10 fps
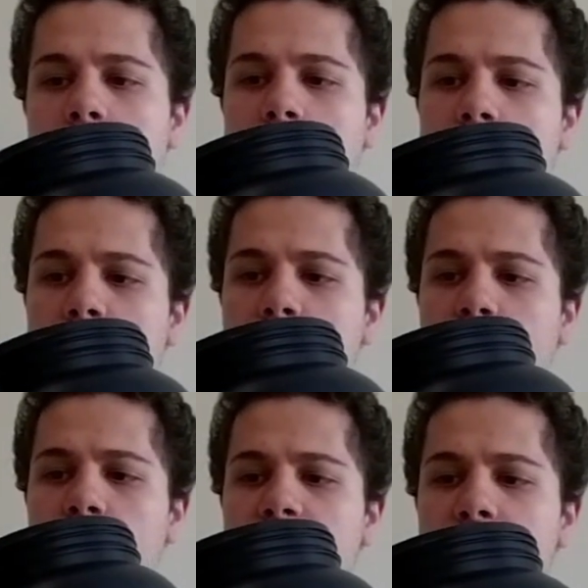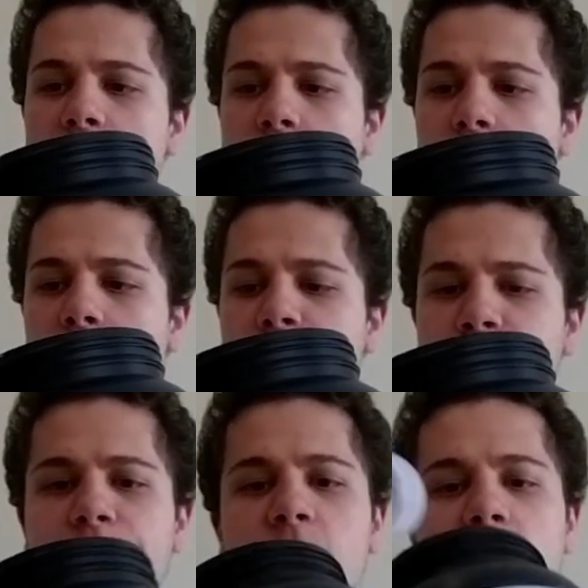protein powder
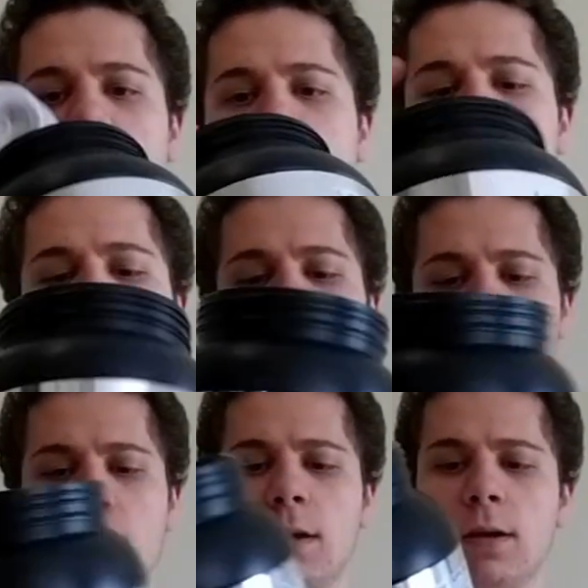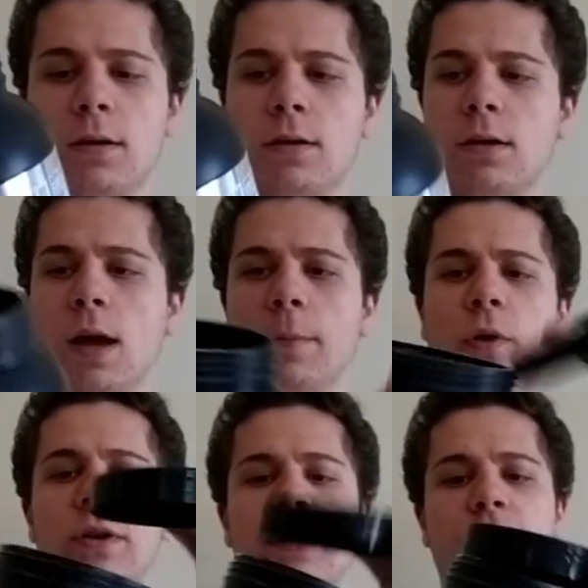today. I'm
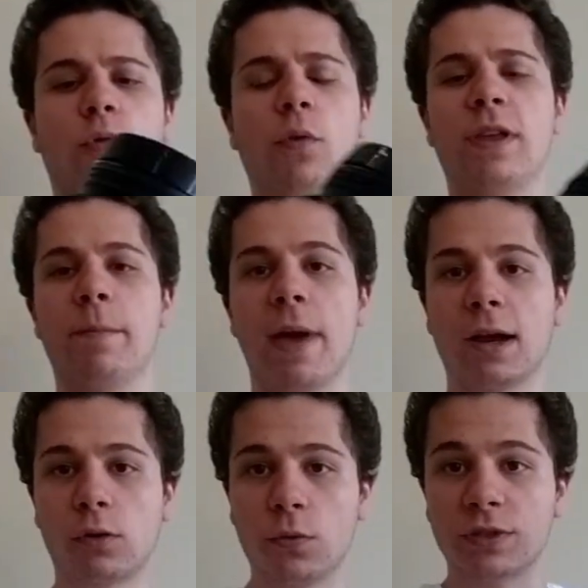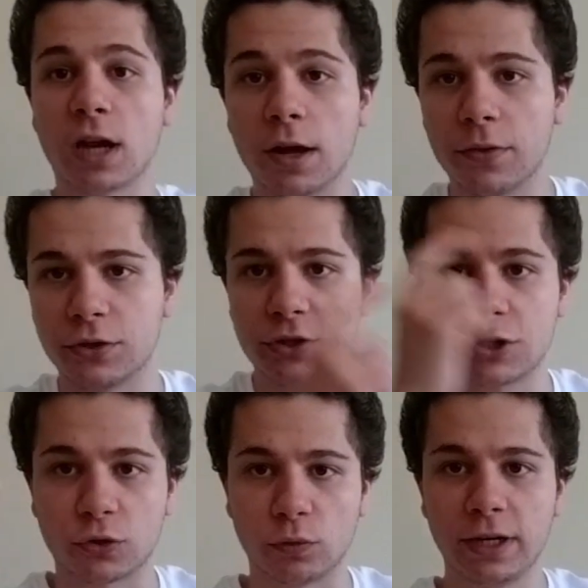going to throw the macros on the
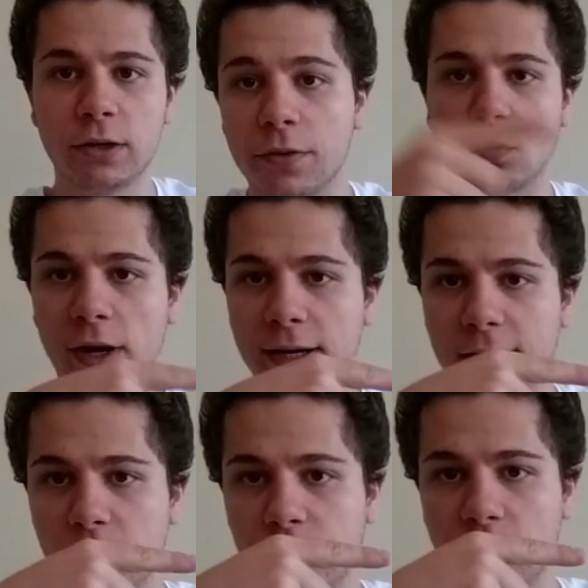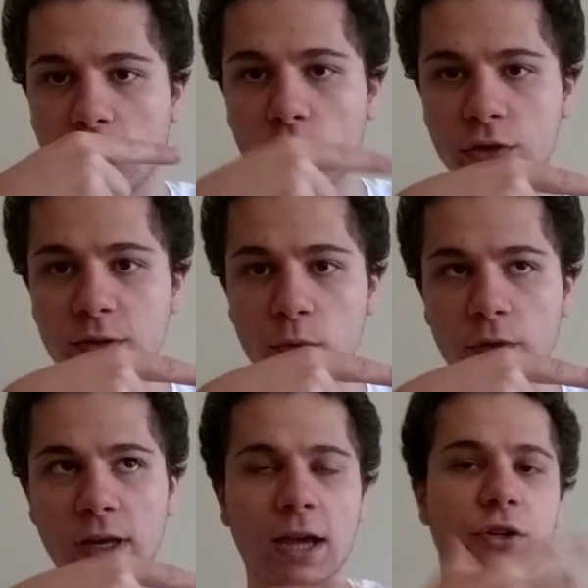screen right here for the whole
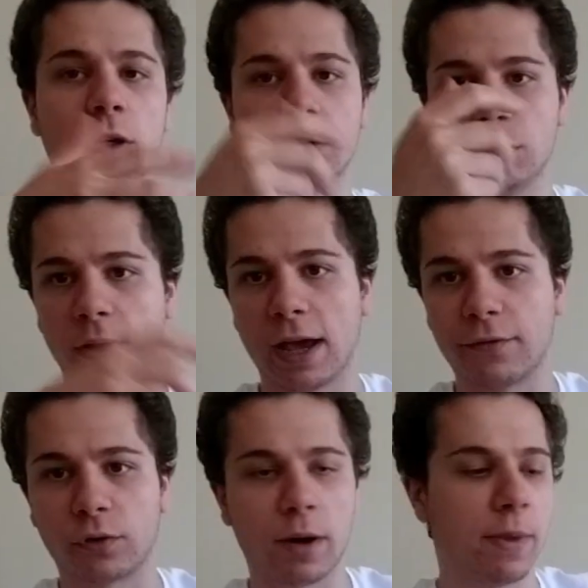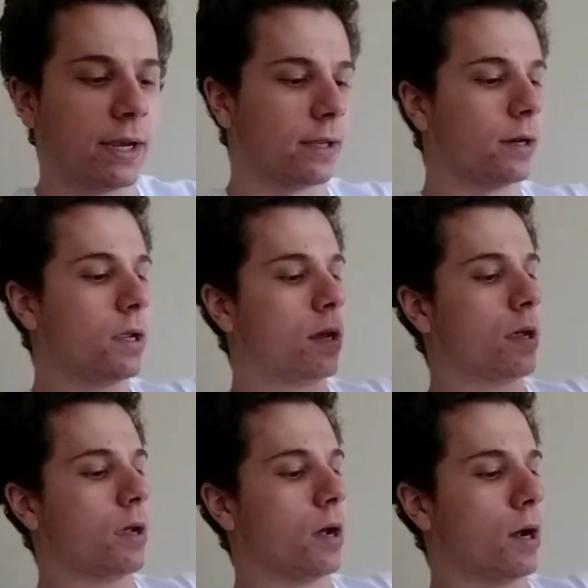smoothie. Actually, I'll do it after I make it.
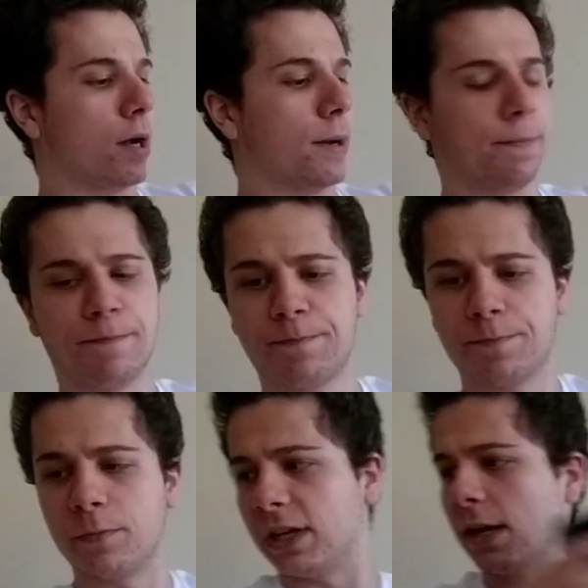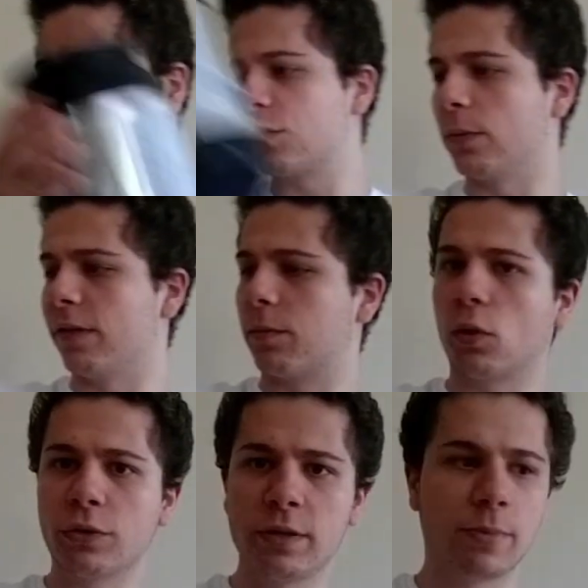But yeah, so we have
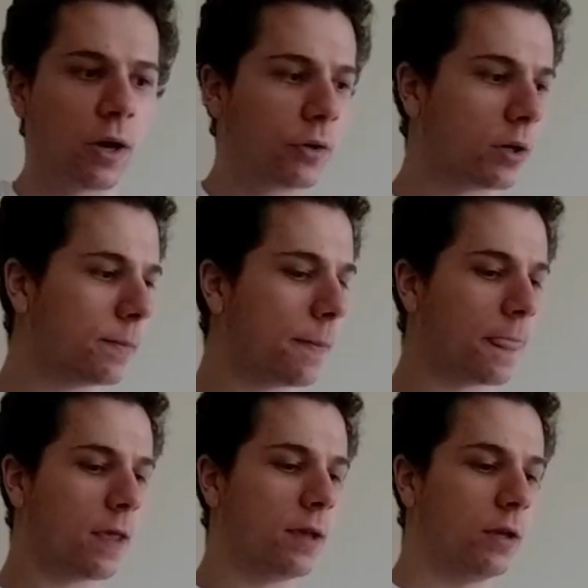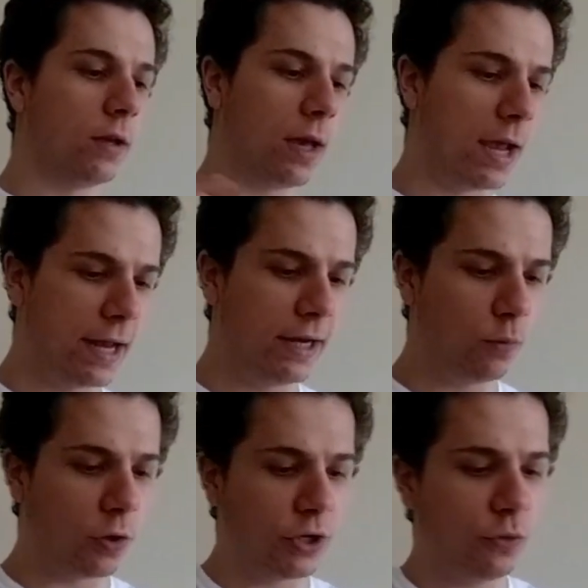protein powder. Any
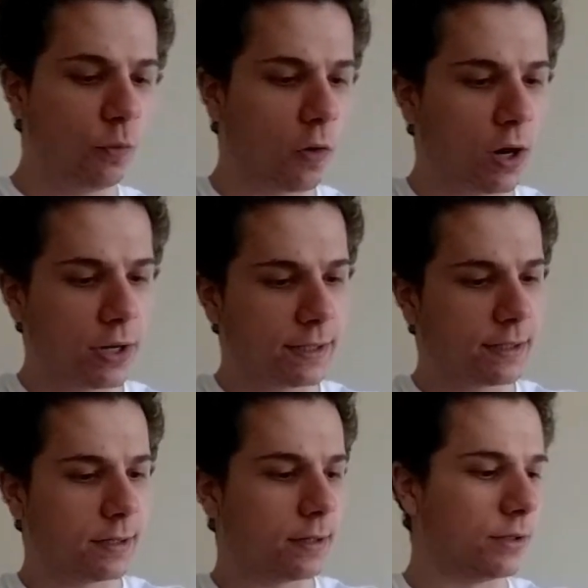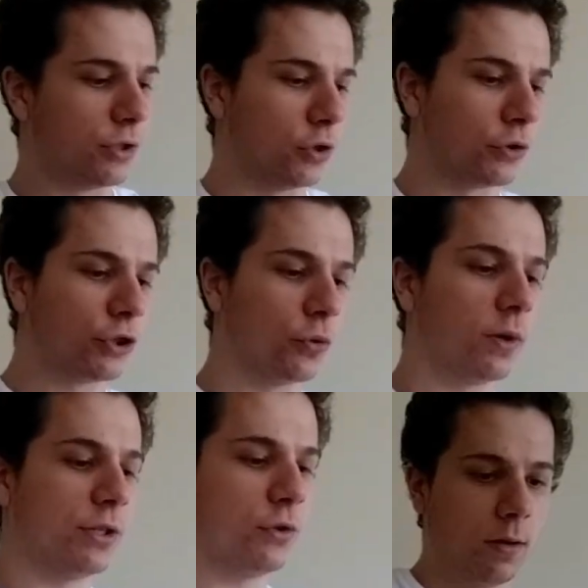one you want, it's your
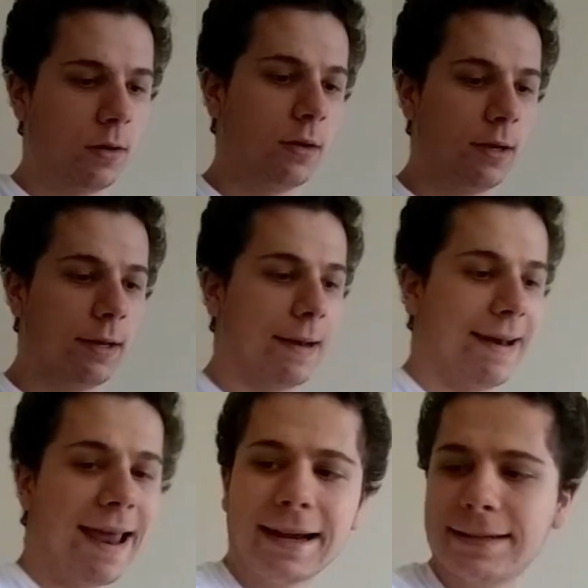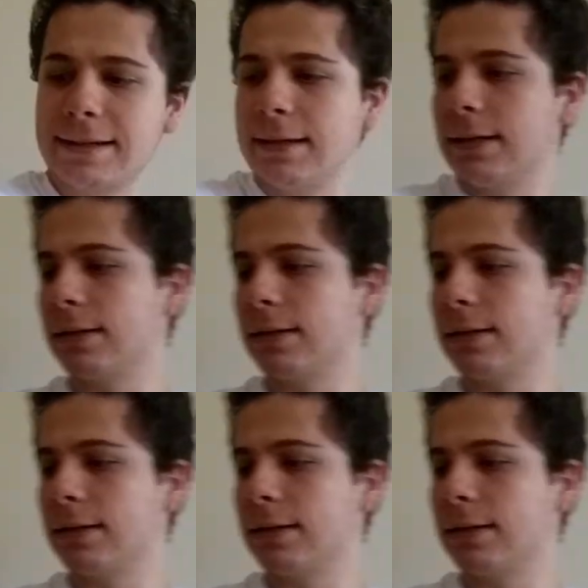choice. Next,